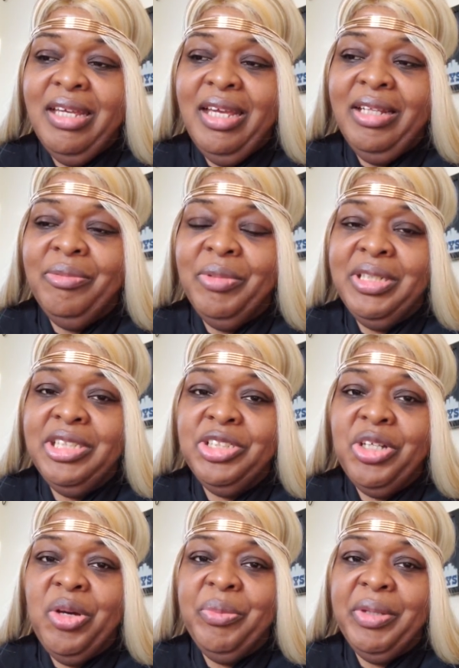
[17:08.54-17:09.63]
And when he
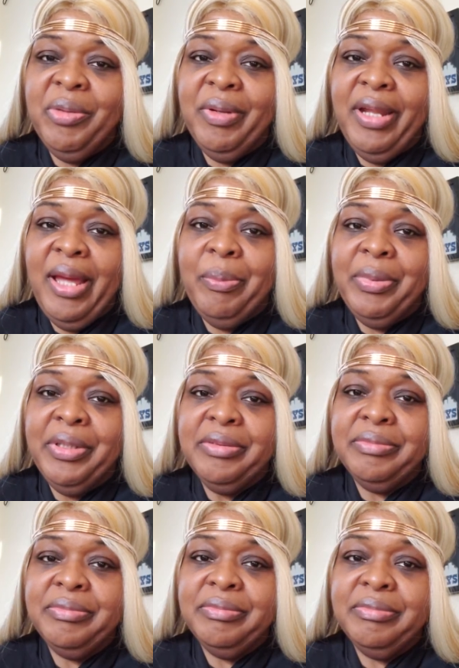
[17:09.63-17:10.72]
told me what
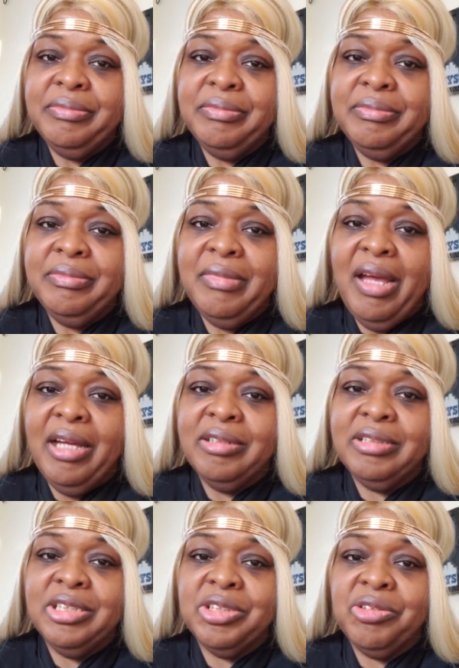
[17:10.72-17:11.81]
happened, I
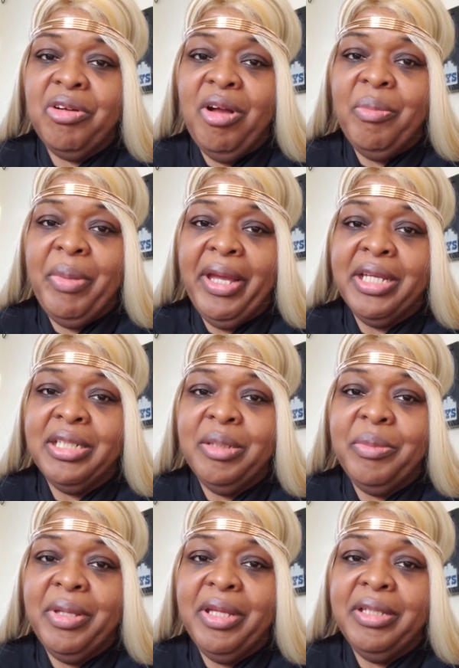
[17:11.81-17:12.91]
could just crawl back in the
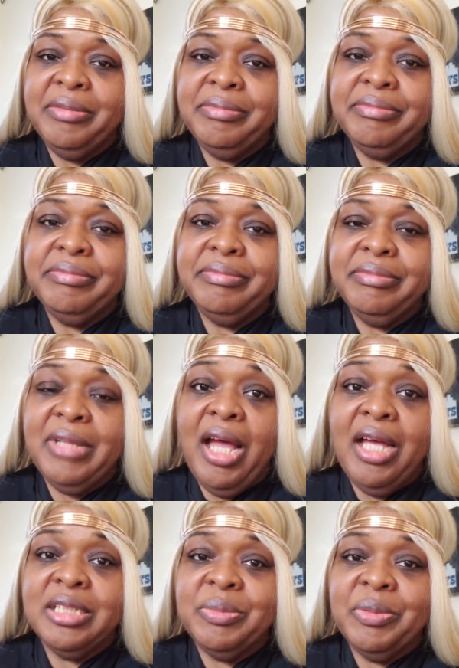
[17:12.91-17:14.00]
bed, the
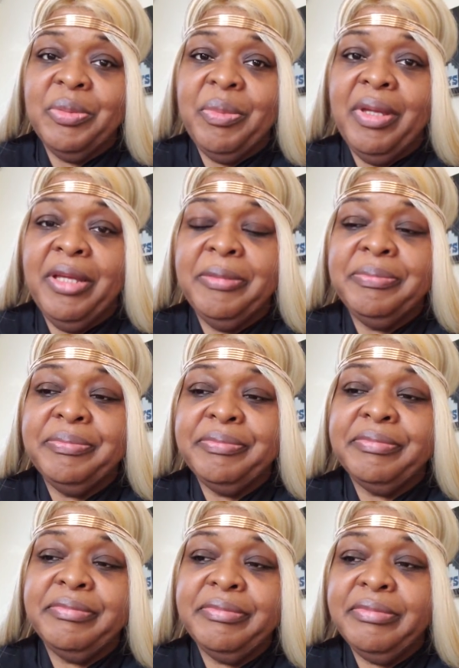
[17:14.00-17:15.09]
hospital bed,
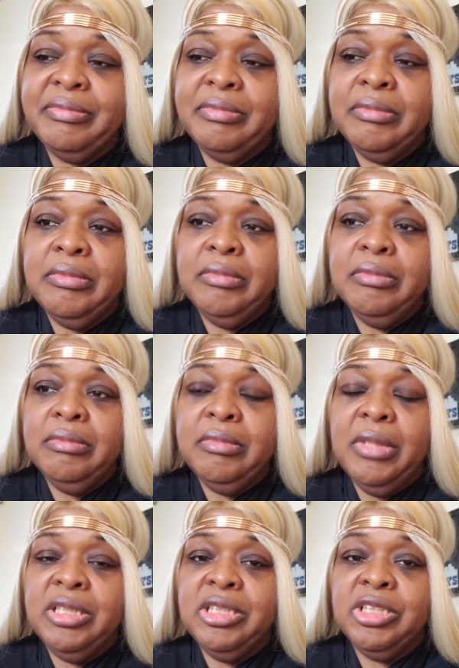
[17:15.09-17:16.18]

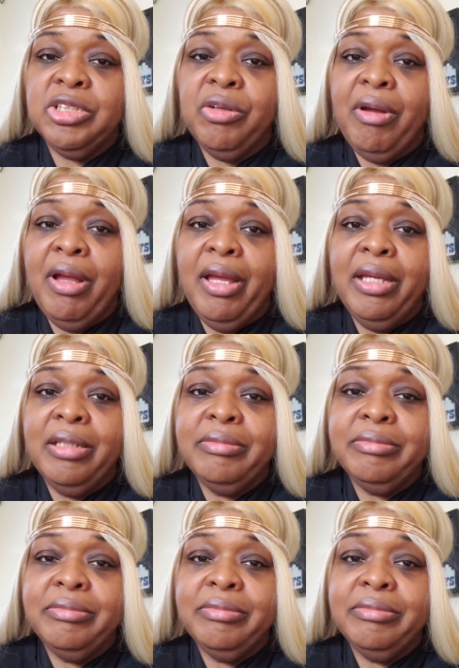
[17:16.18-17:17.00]
and just cry.